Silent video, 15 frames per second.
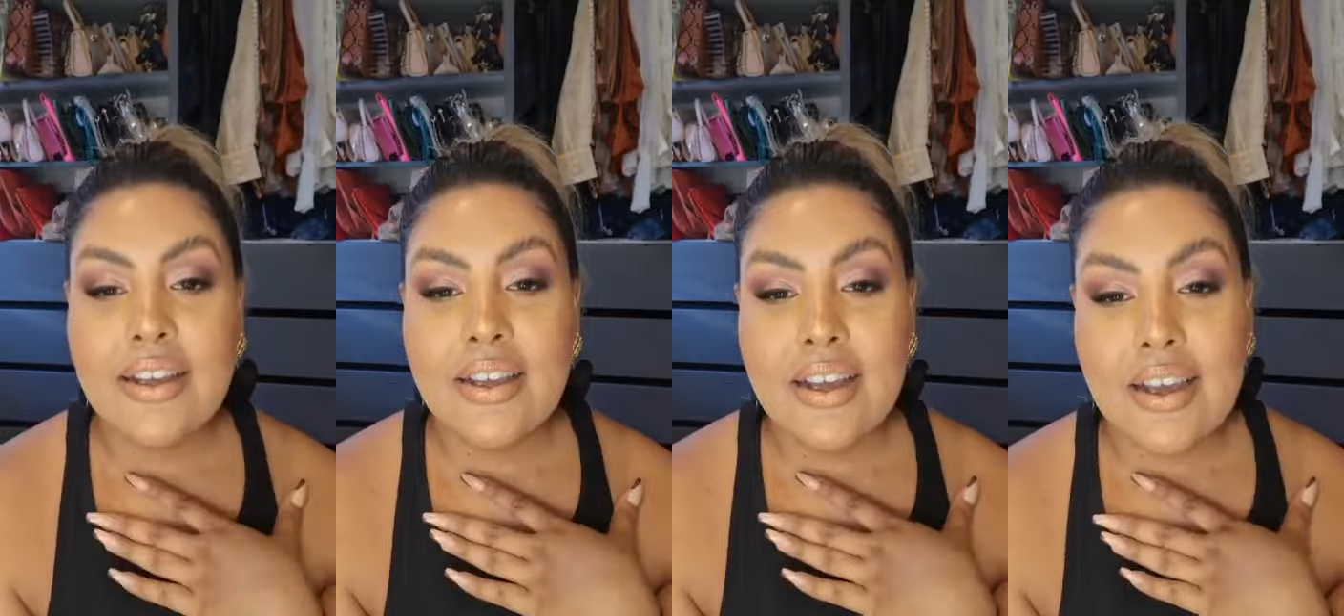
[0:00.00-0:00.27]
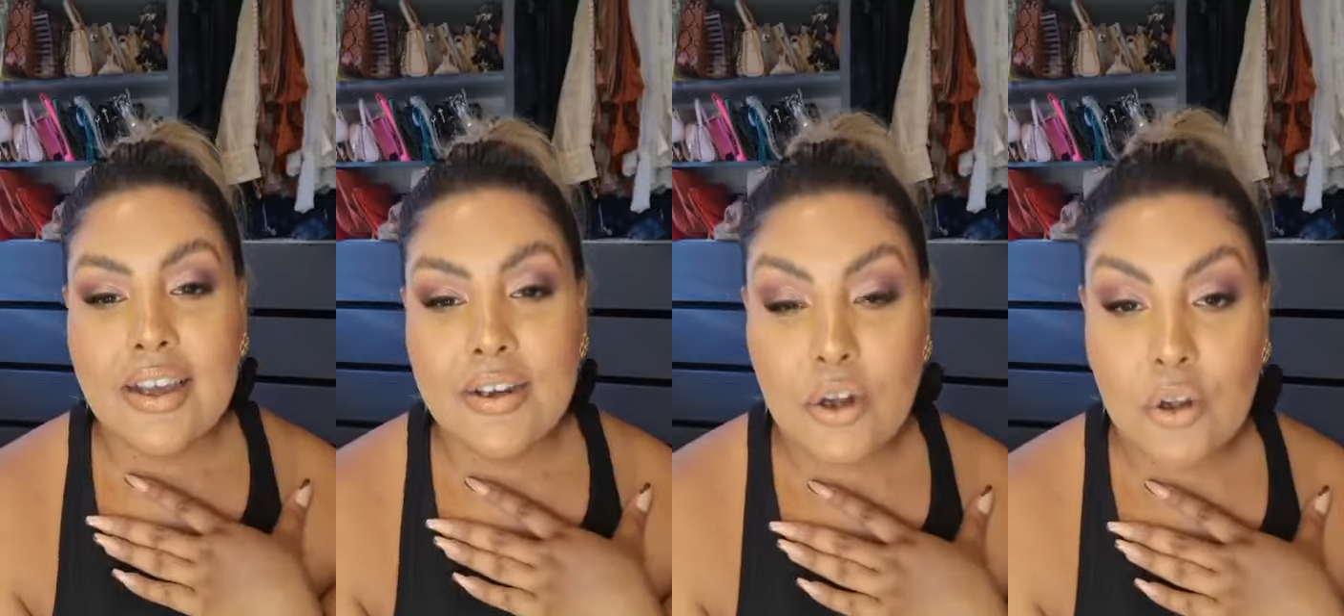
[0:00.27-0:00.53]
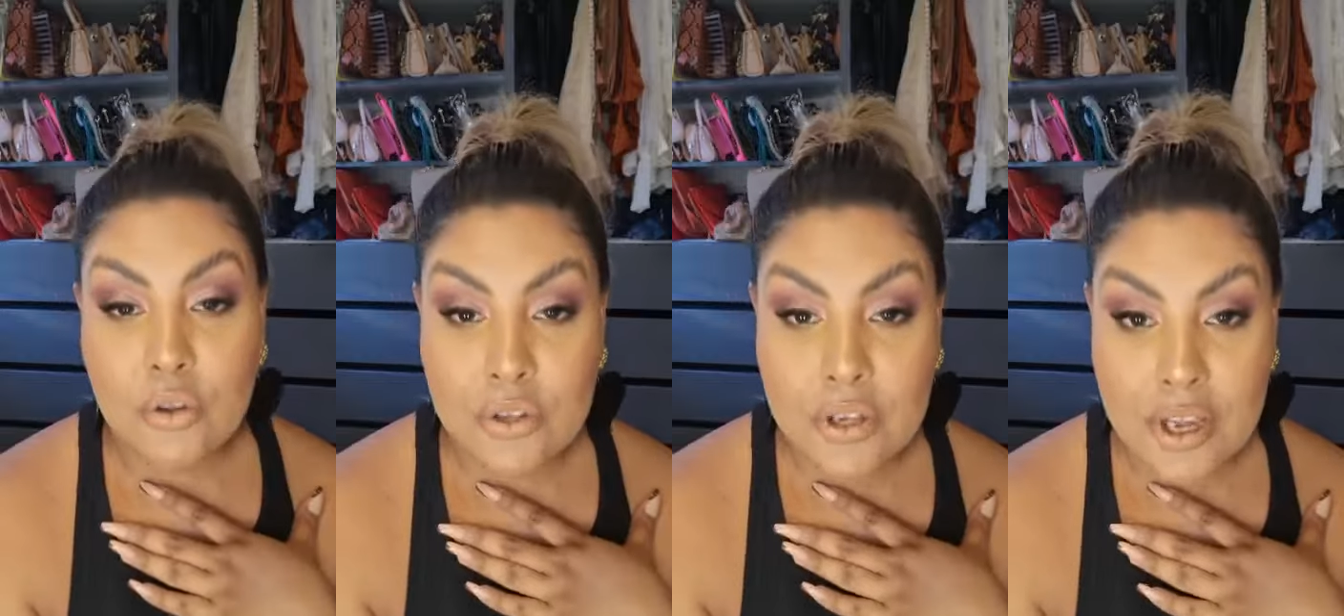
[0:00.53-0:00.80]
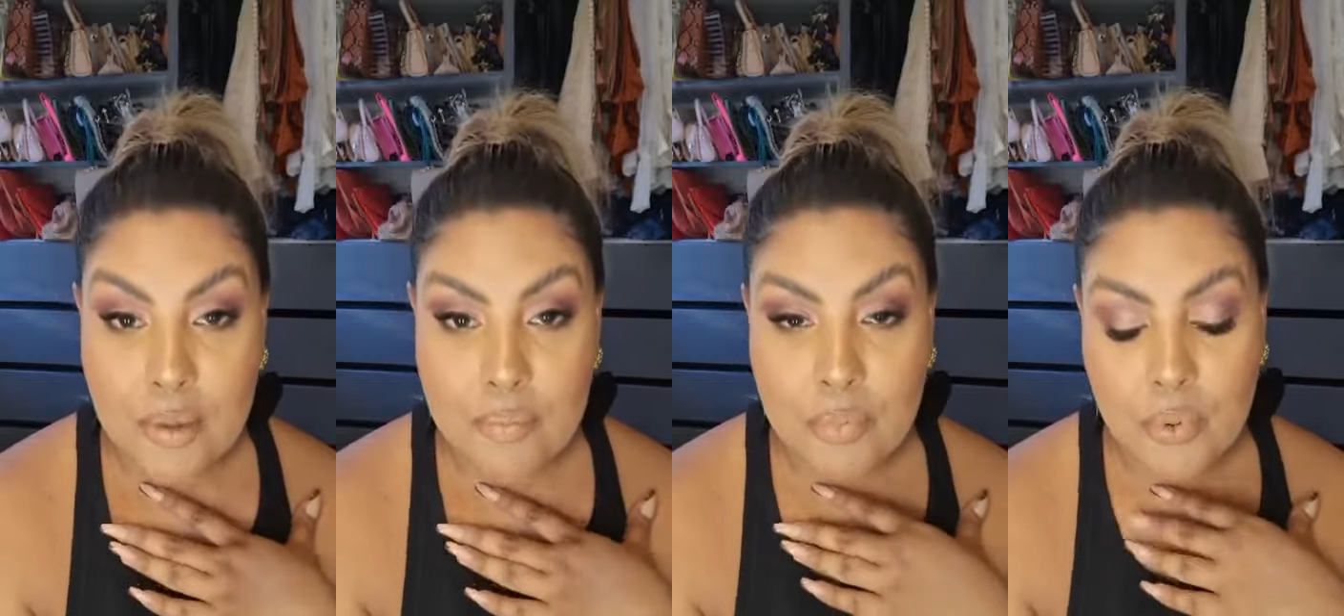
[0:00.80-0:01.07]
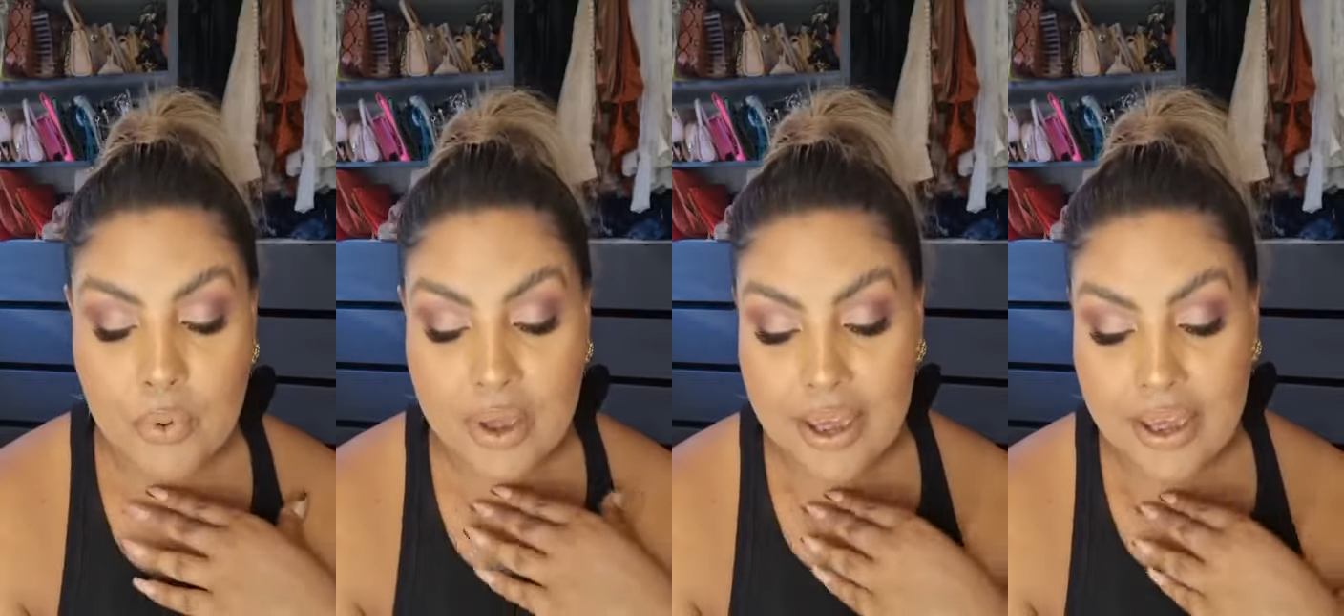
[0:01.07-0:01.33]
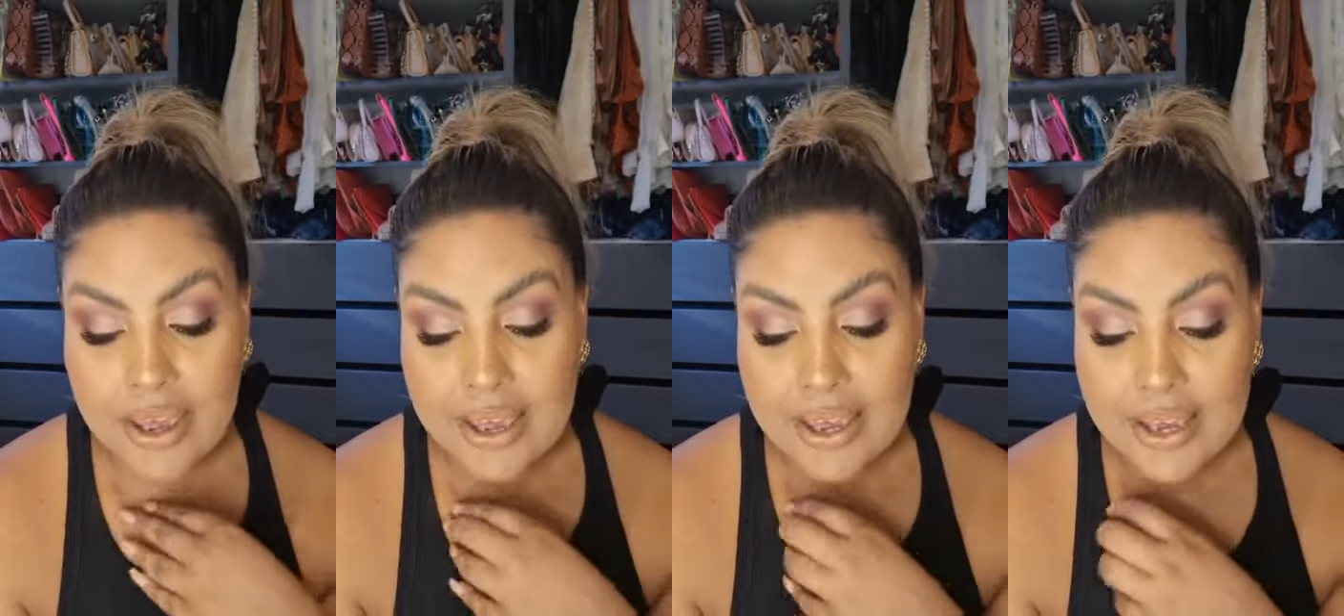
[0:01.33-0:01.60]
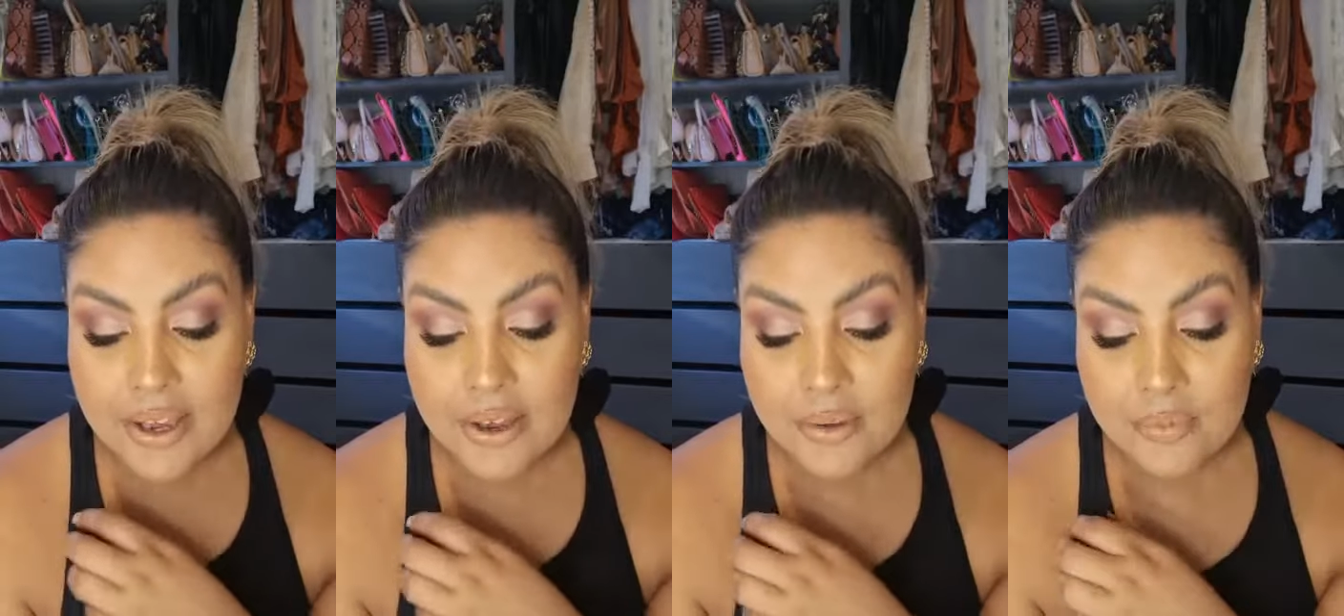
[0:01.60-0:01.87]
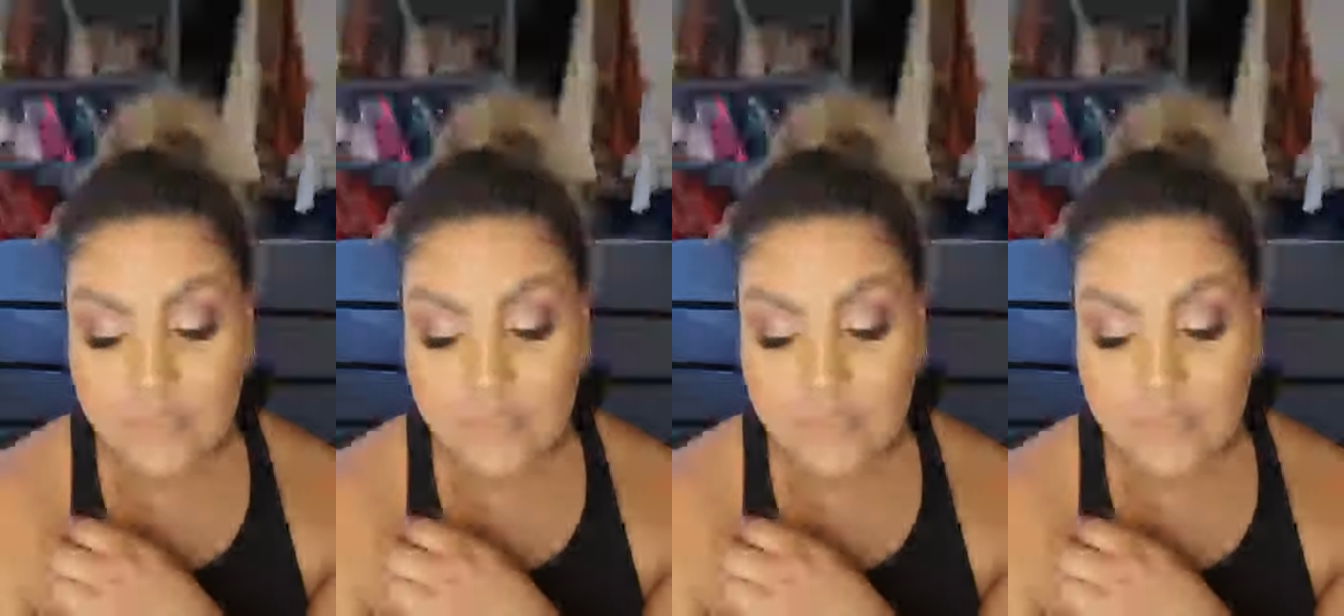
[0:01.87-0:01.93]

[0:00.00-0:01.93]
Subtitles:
and holding up okay.